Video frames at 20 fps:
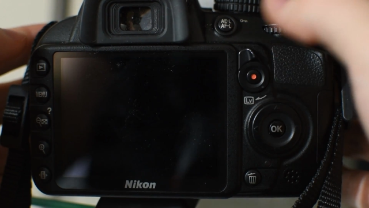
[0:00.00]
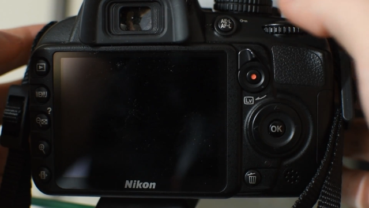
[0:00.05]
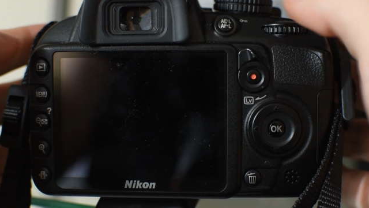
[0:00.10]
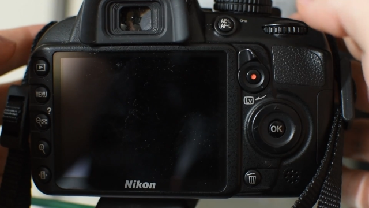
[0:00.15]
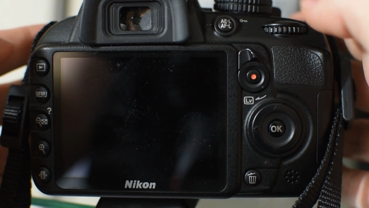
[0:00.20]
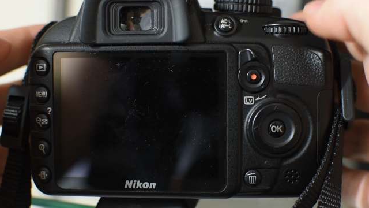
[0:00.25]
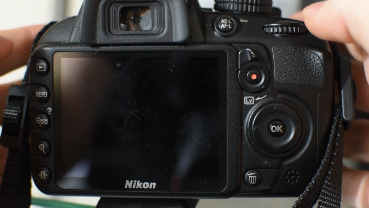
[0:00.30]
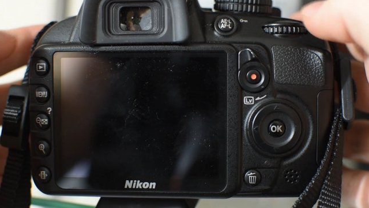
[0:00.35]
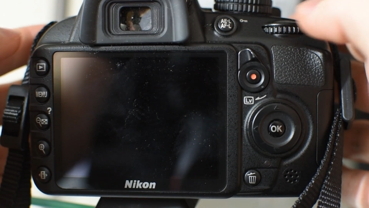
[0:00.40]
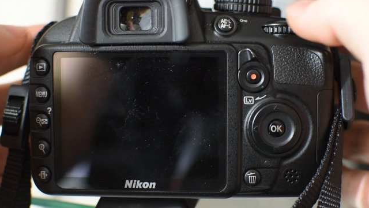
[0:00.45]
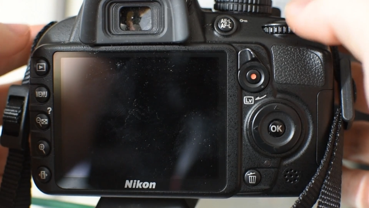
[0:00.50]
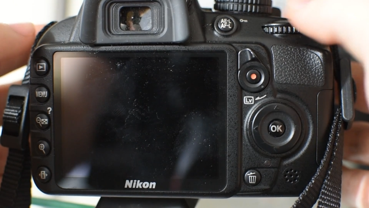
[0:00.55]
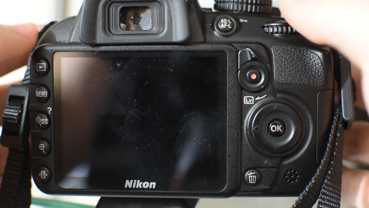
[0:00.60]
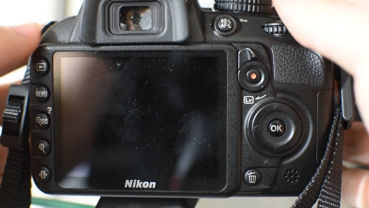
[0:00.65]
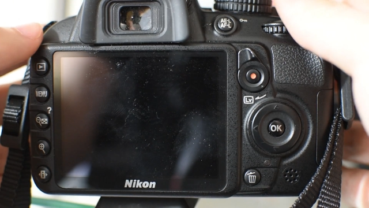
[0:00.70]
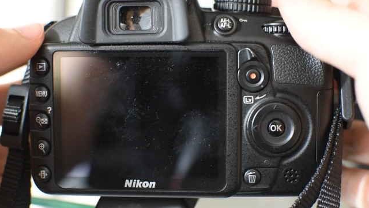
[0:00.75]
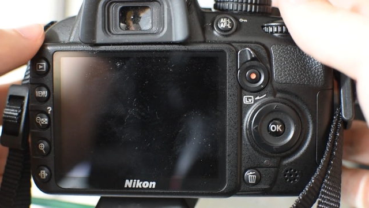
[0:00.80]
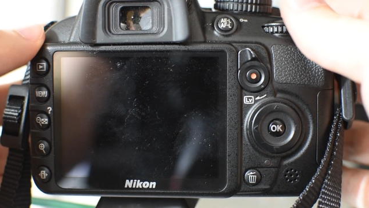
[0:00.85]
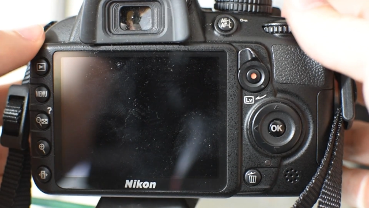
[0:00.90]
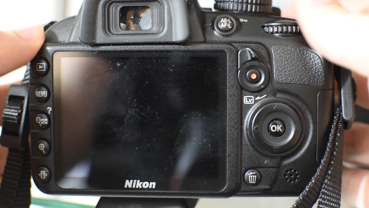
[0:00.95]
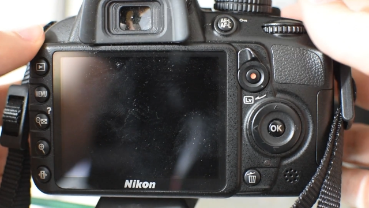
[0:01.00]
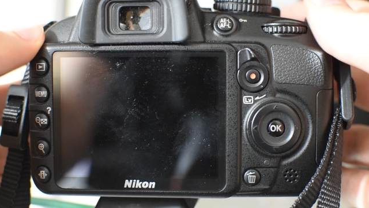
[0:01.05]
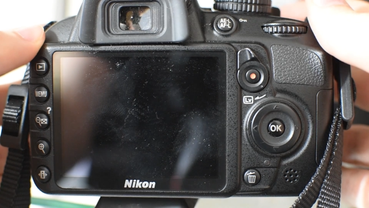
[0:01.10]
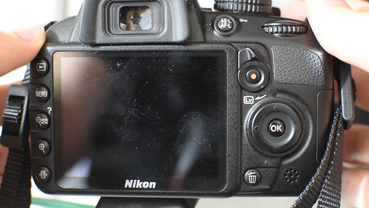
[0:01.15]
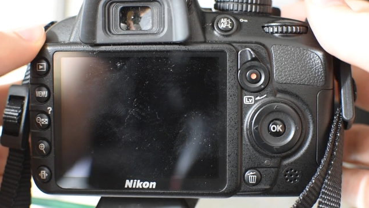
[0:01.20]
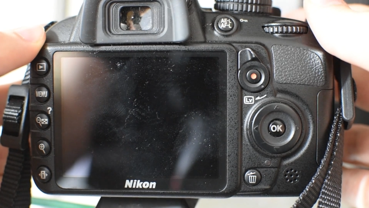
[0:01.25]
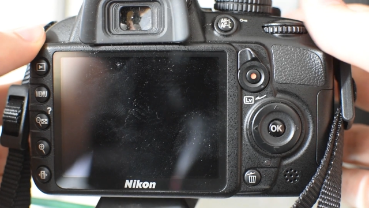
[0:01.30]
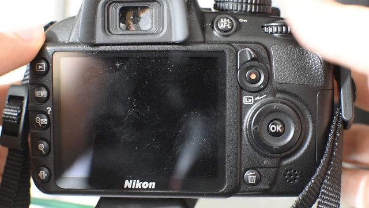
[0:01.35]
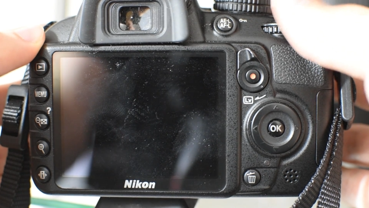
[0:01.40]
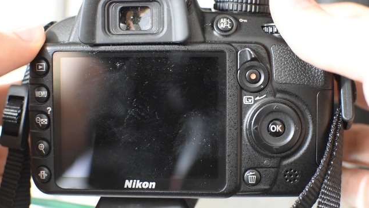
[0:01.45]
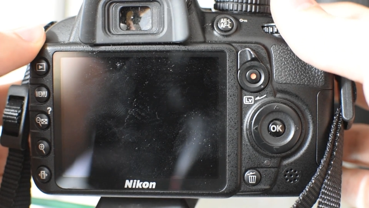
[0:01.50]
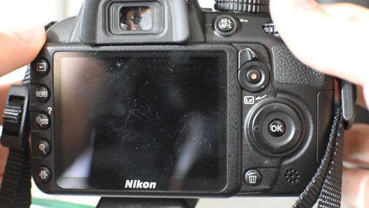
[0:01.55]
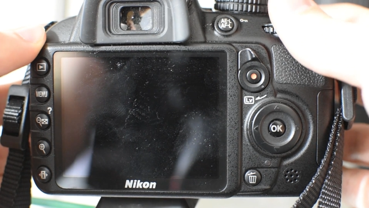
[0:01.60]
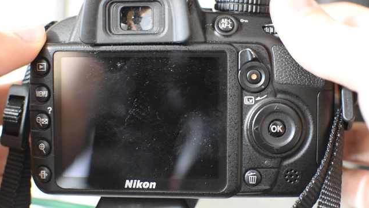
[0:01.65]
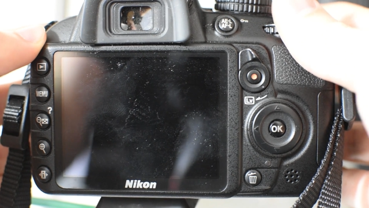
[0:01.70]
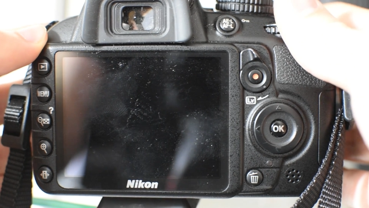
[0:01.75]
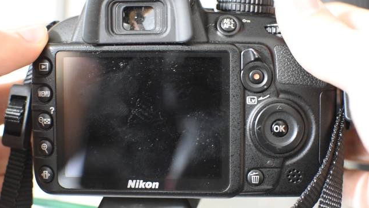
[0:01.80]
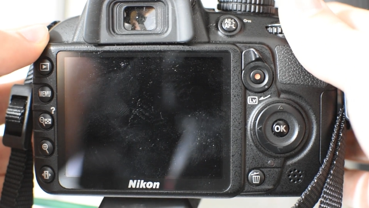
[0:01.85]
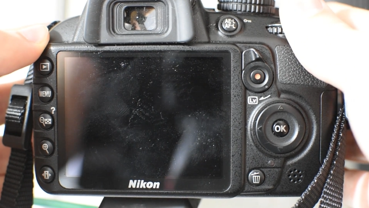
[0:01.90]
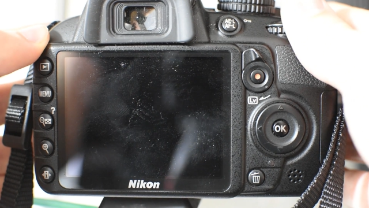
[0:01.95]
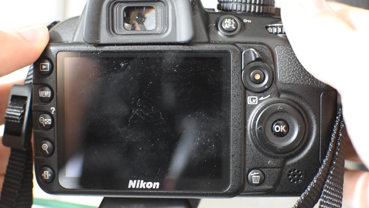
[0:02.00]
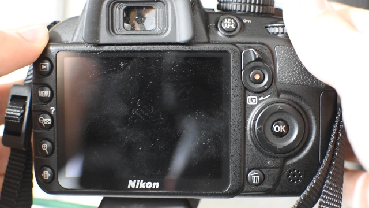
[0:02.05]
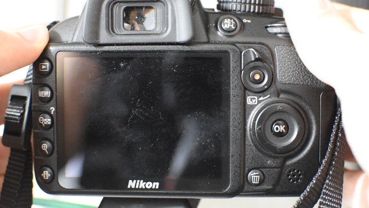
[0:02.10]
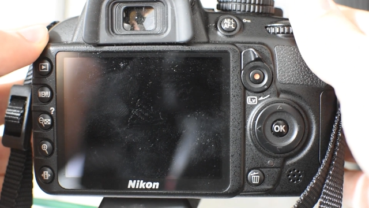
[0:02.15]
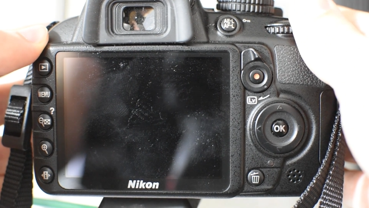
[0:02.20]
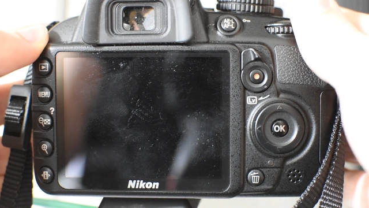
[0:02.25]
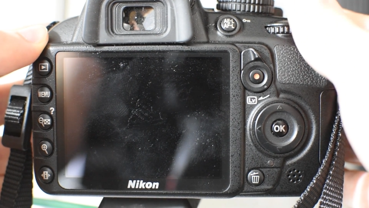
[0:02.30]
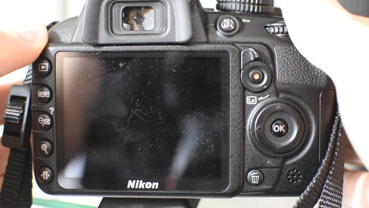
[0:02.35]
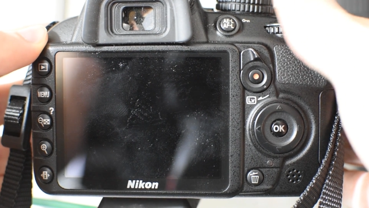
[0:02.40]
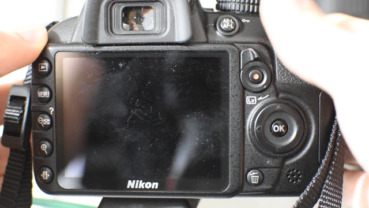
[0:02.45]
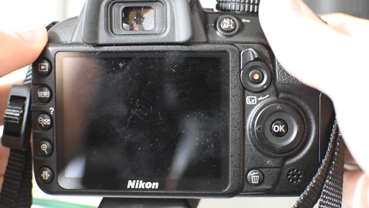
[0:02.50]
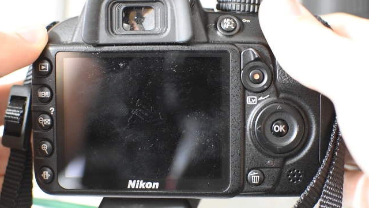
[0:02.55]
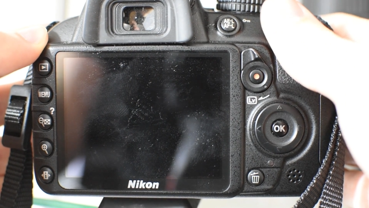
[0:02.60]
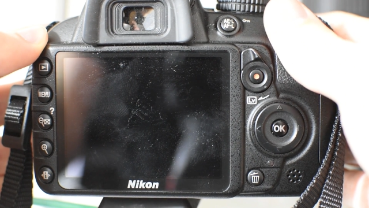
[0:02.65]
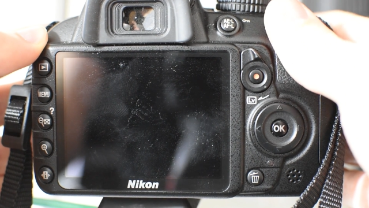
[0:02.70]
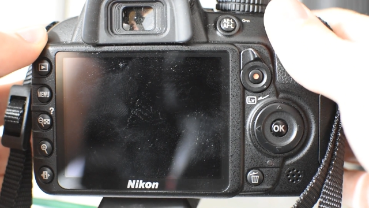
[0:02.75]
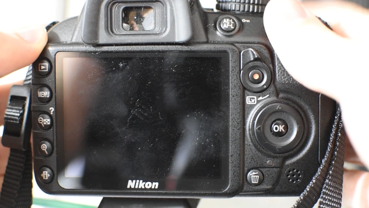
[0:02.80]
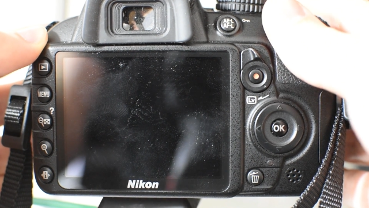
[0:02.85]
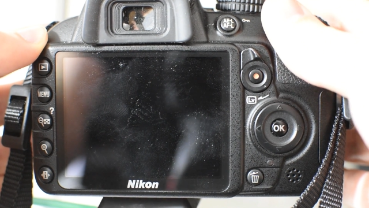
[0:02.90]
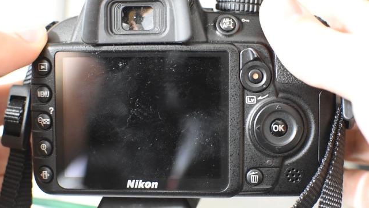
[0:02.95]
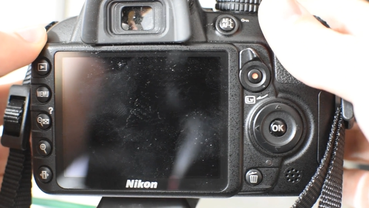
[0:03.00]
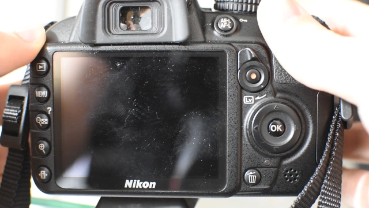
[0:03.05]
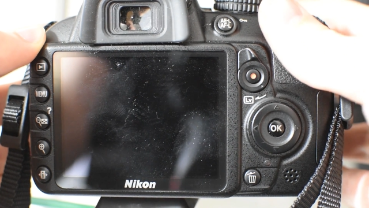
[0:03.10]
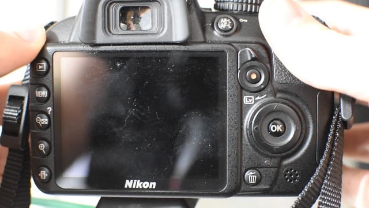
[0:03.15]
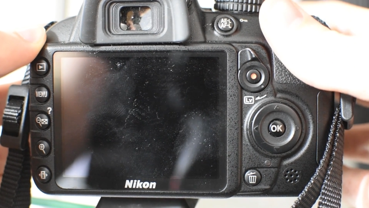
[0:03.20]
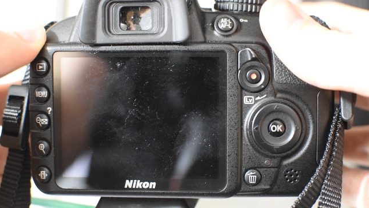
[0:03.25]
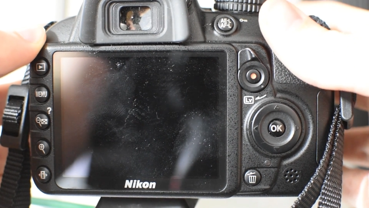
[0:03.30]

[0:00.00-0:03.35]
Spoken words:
[unreadable: no face in view]